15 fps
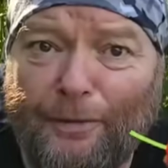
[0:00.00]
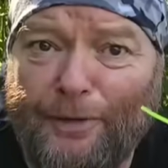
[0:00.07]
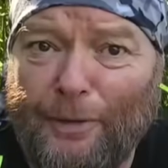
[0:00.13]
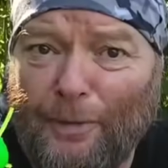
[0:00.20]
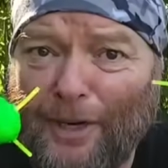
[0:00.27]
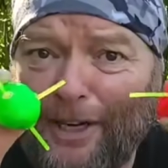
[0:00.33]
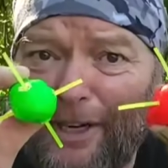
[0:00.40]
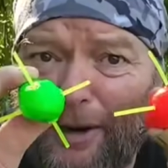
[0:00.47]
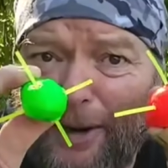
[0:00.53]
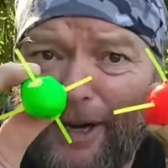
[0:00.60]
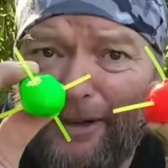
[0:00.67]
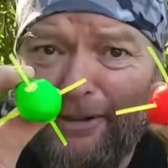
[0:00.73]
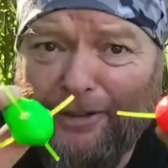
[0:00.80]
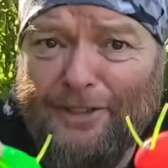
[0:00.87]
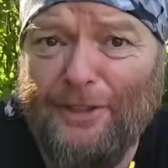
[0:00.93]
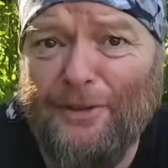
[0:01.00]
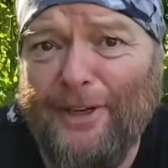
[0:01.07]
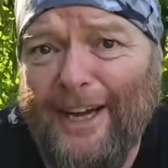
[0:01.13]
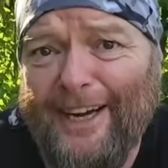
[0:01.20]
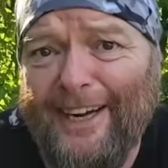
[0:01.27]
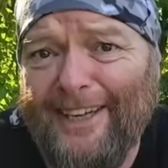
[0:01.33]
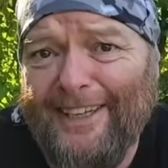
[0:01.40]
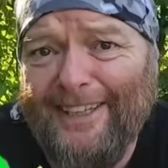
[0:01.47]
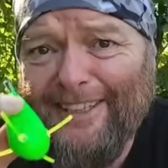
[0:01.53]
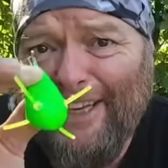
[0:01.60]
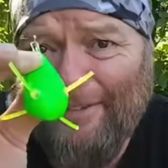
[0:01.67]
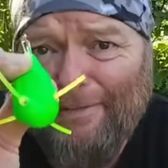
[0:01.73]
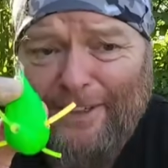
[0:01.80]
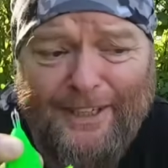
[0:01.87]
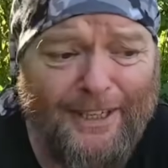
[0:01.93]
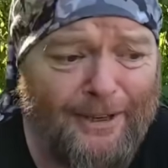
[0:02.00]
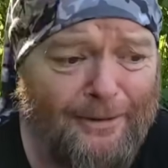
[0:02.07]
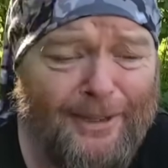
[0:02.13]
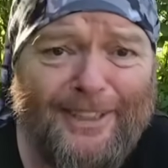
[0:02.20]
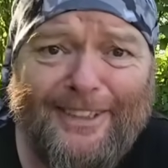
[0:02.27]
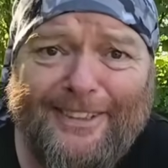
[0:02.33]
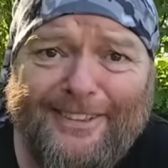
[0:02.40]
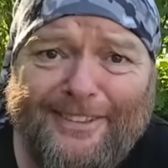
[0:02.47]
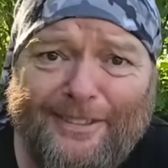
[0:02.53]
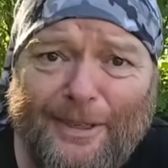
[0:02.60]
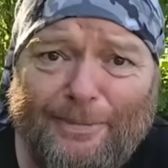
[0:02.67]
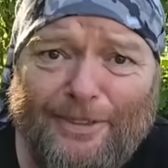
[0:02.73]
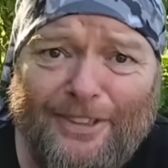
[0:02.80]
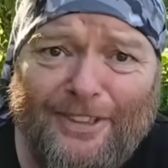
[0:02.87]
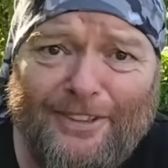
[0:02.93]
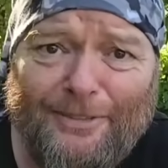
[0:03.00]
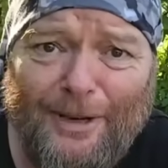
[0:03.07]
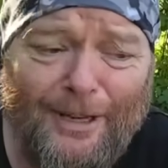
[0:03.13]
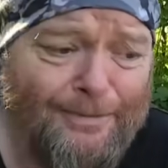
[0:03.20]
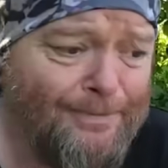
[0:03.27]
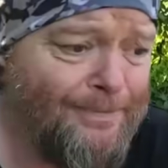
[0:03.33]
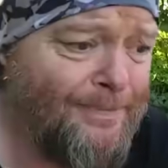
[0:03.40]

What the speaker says: If you want to know how to do that, I'll link that video in the description as well.